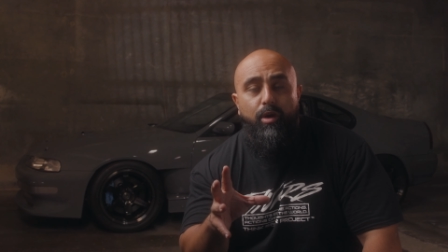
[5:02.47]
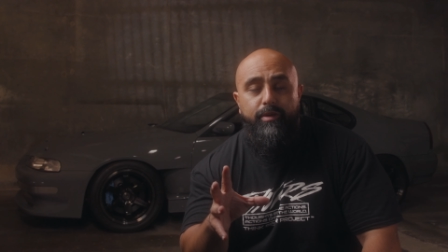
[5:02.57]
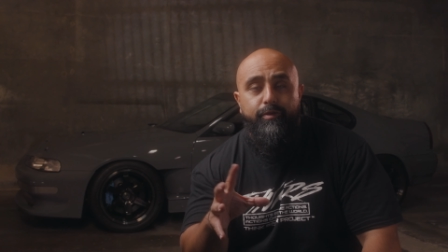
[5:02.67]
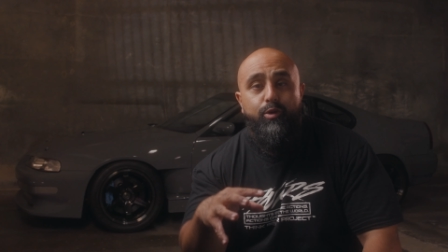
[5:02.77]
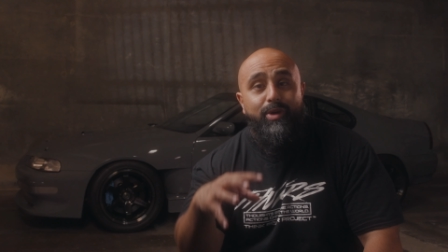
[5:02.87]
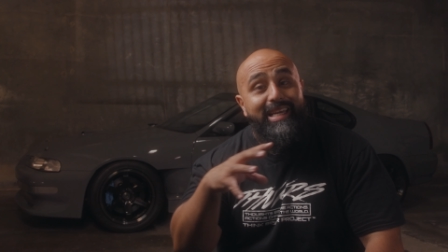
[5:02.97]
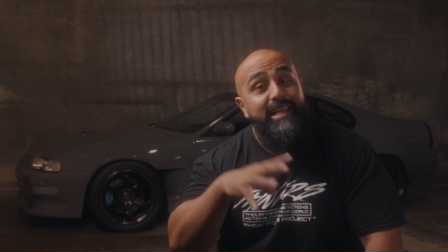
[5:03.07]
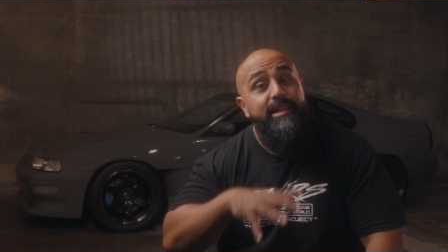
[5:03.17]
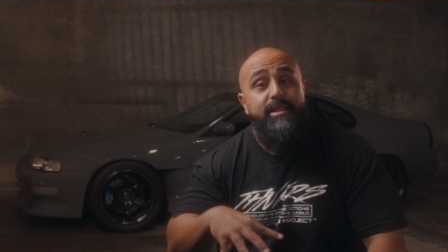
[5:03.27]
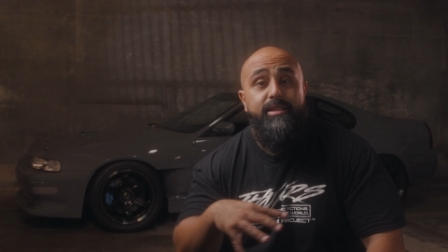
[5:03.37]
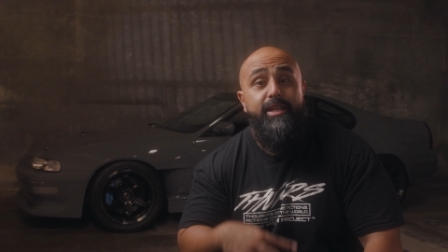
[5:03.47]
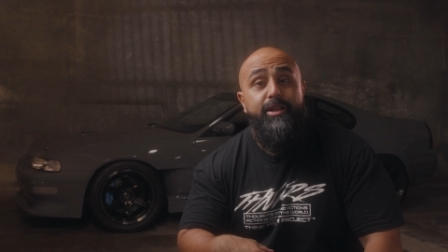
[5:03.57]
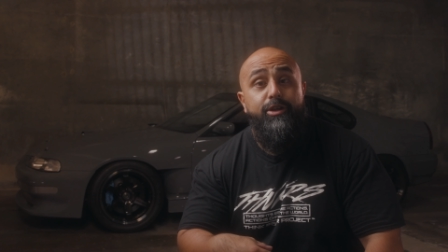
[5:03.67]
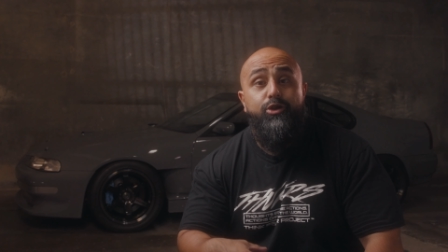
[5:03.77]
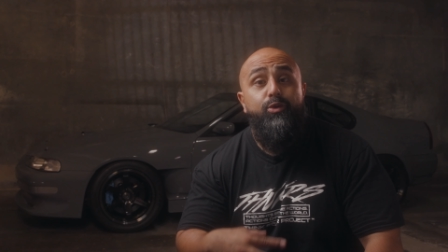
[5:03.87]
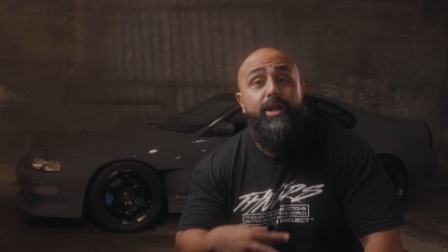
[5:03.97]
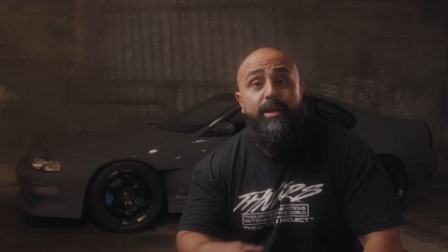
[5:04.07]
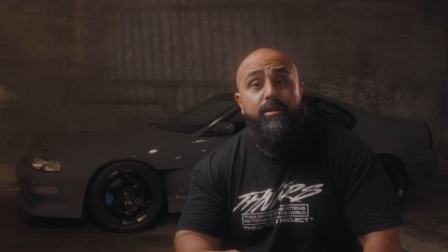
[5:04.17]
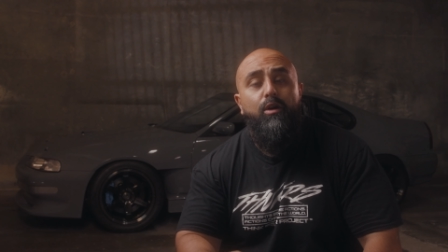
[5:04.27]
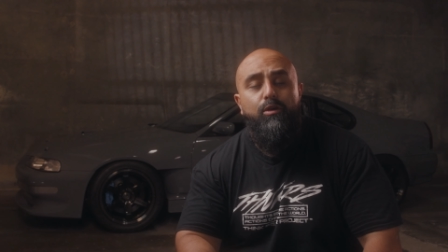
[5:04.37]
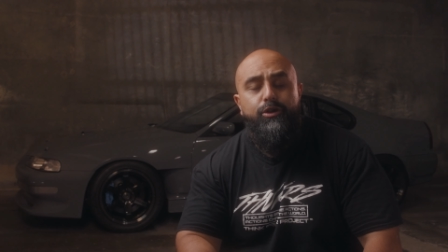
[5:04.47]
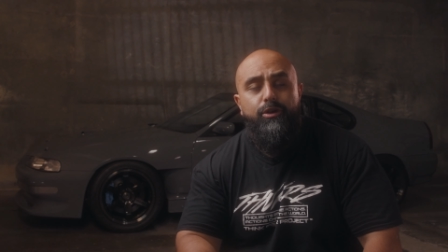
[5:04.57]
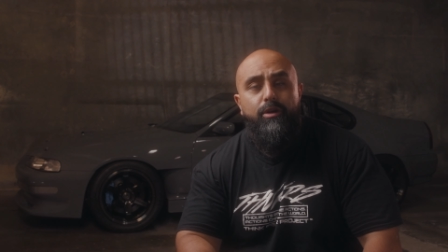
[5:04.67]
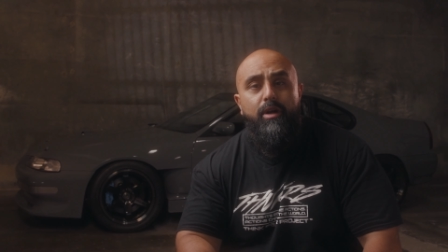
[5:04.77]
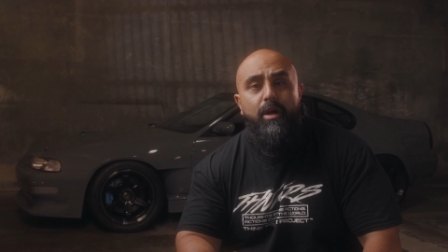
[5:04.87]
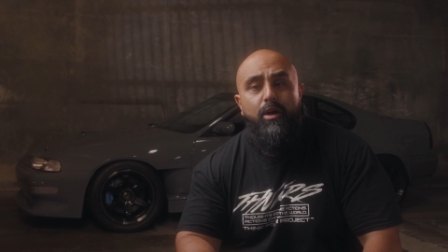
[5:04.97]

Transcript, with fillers: one of you in this industry and culture